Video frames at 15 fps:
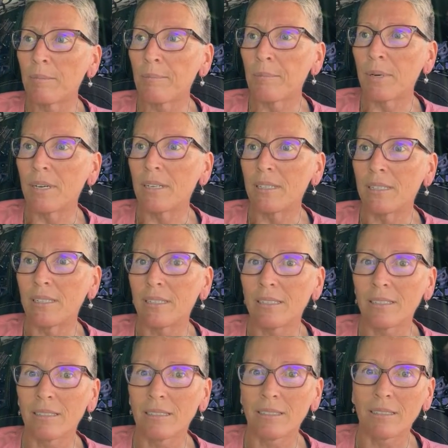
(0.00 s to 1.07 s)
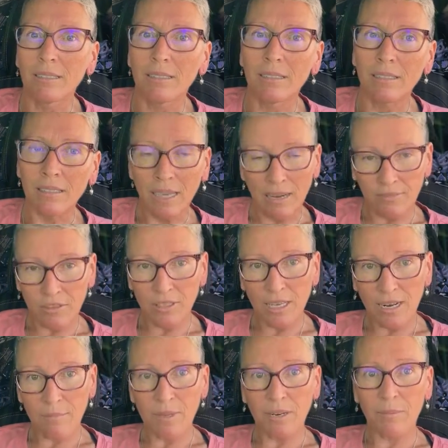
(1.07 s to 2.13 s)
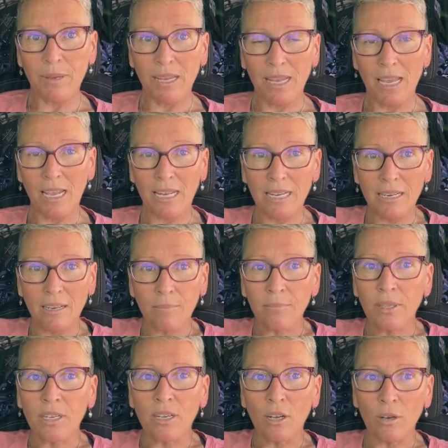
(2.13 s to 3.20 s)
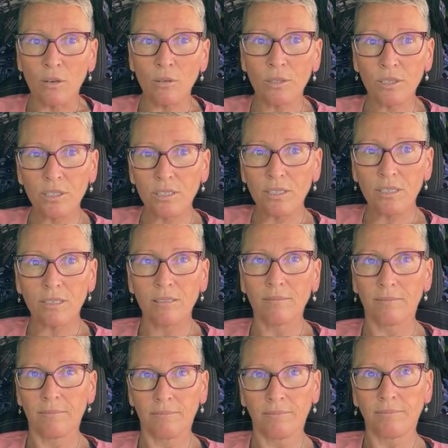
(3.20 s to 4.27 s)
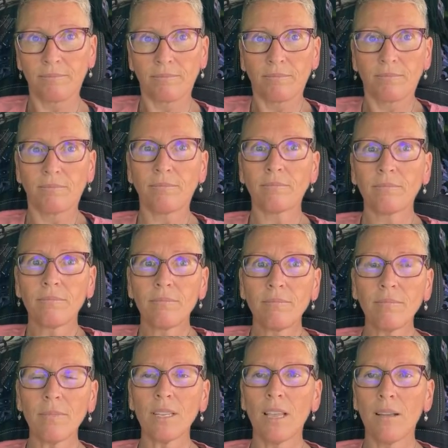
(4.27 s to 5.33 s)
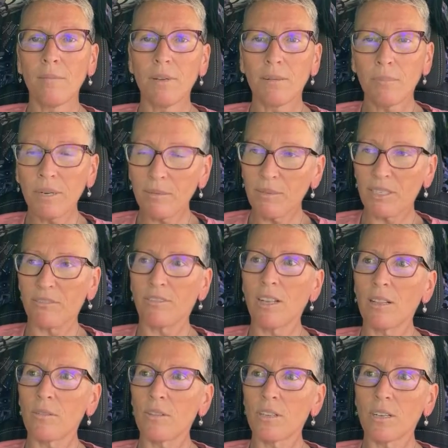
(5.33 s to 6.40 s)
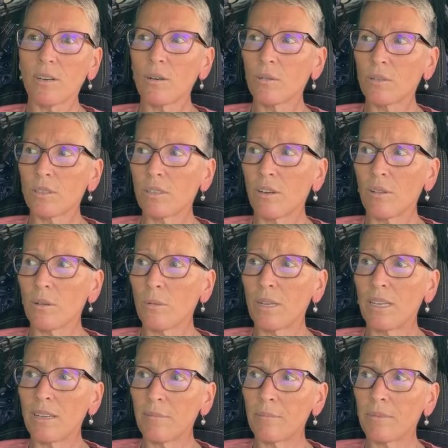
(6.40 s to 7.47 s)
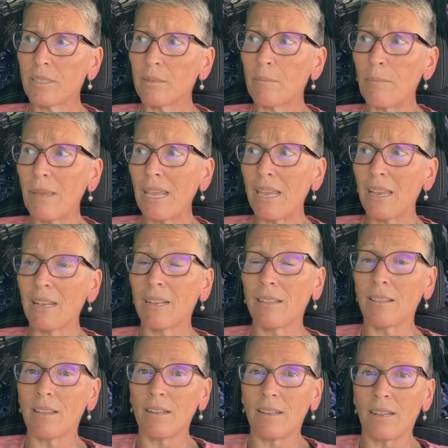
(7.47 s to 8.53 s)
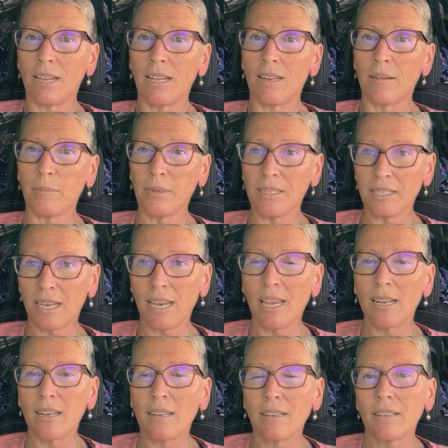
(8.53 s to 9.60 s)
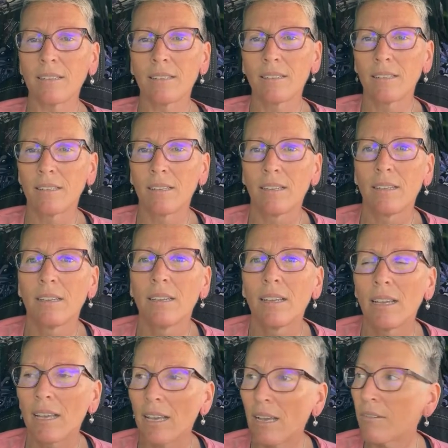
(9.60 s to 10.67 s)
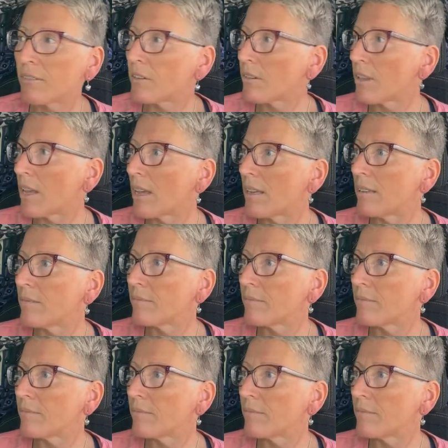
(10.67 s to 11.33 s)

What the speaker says: But after that I'm going to be heading up the coast. I'm going to pretty much follow the coast all the way up to Maine and then head up into Canada after that.